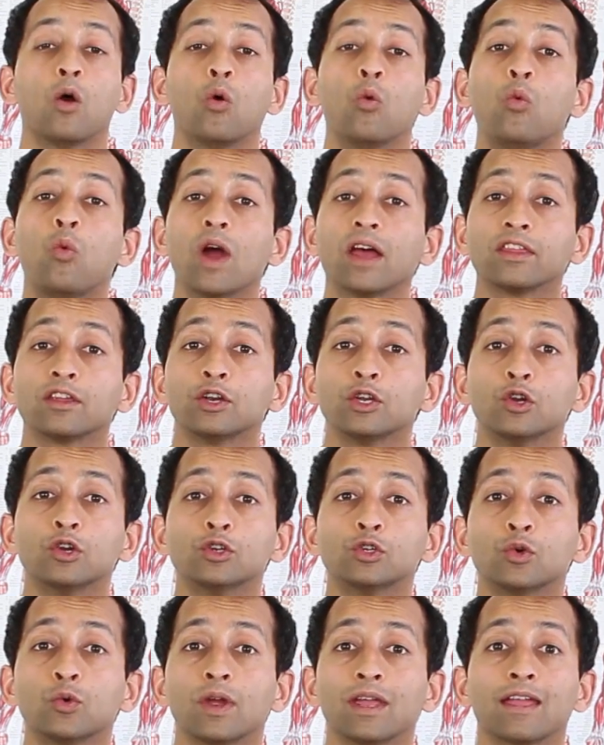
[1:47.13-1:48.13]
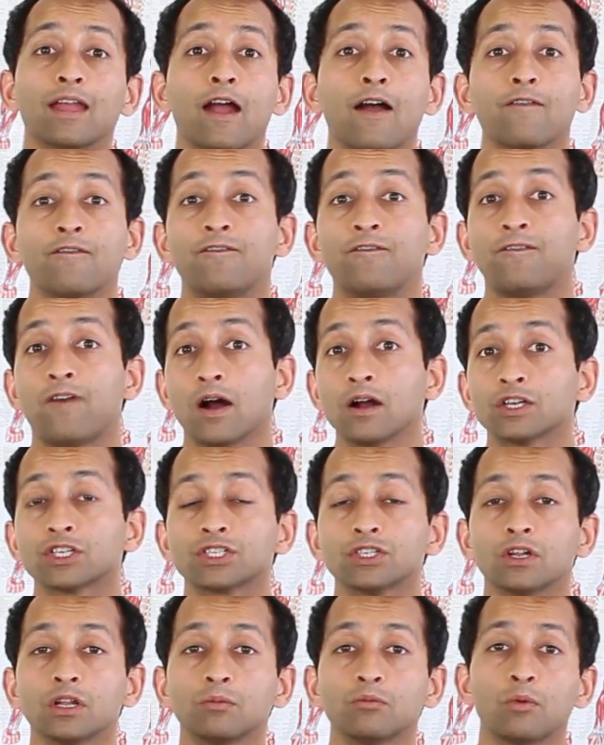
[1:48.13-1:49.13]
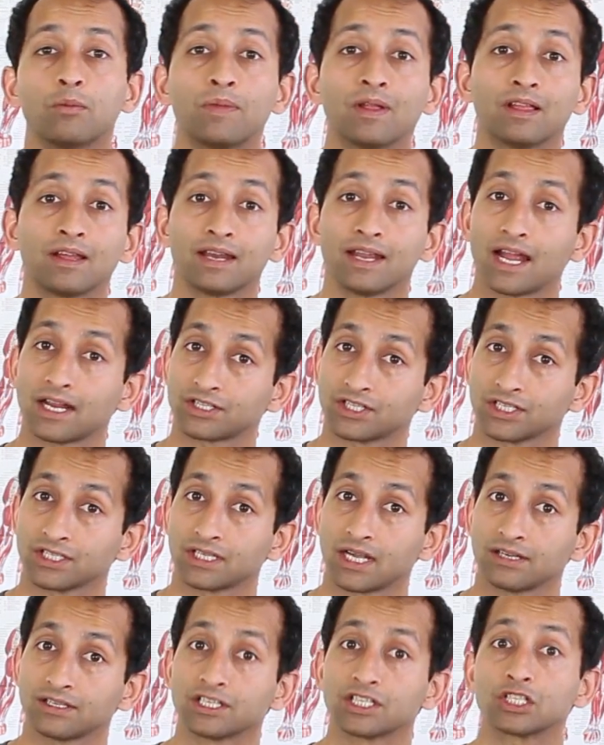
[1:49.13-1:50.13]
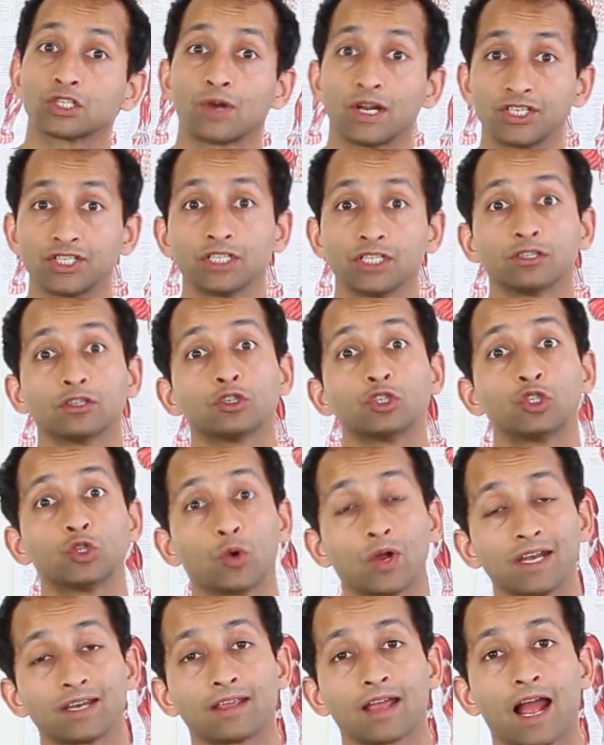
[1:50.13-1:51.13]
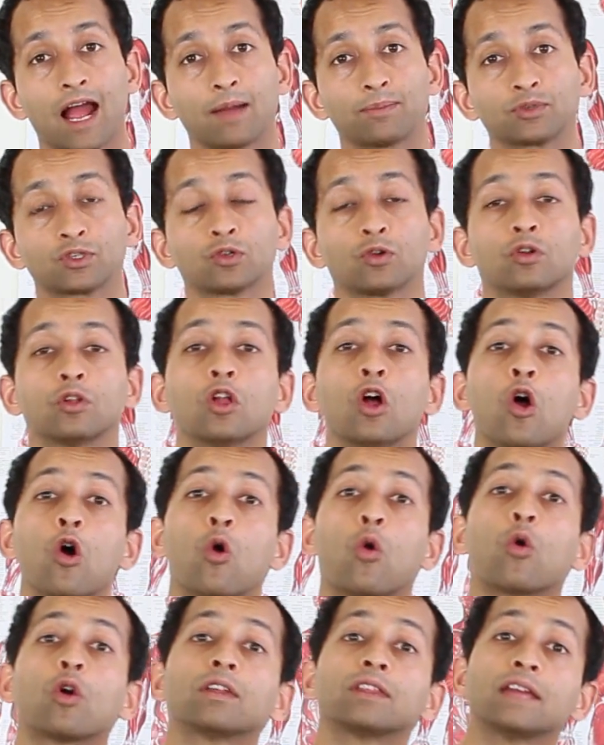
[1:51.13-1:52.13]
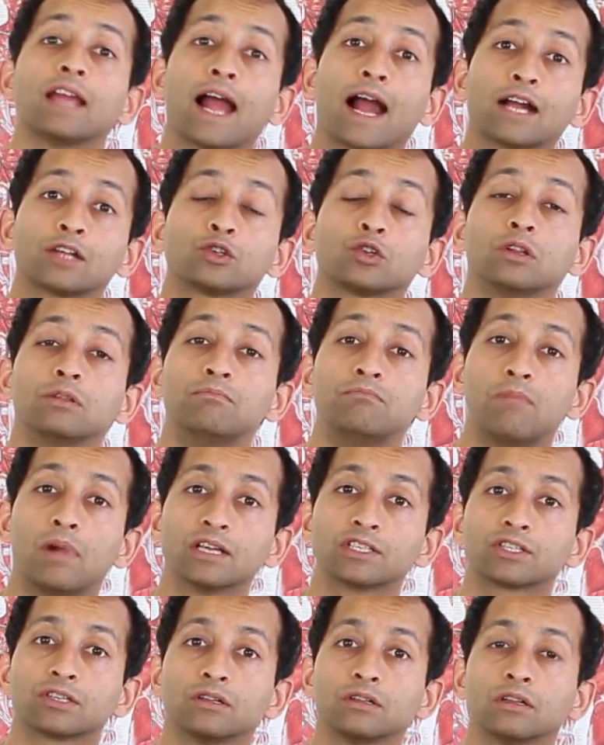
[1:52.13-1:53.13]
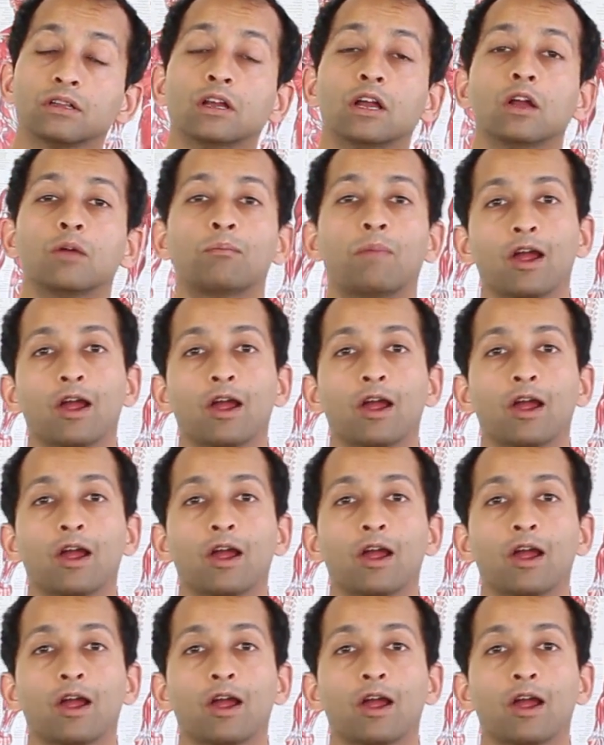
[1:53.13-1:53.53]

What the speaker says: whether you're doing functional mobility exercises, stretching the joint capsule or the actual muscle,